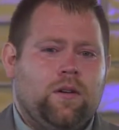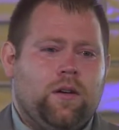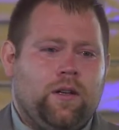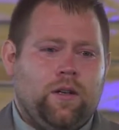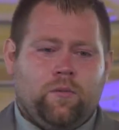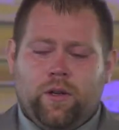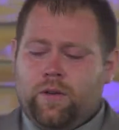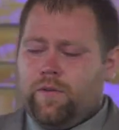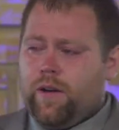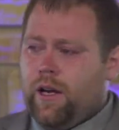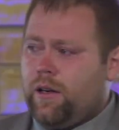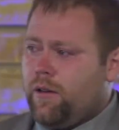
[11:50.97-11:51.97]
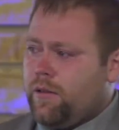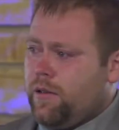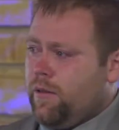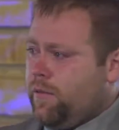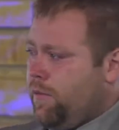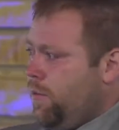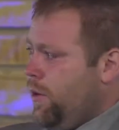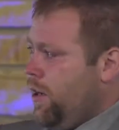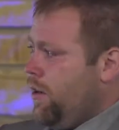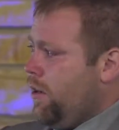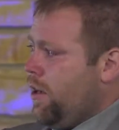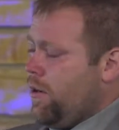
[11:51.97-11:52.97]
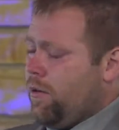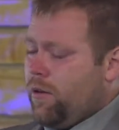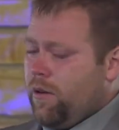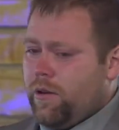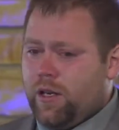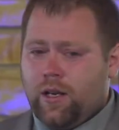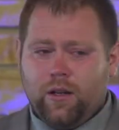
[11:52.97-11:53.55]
and then we find ourselves a week later or a day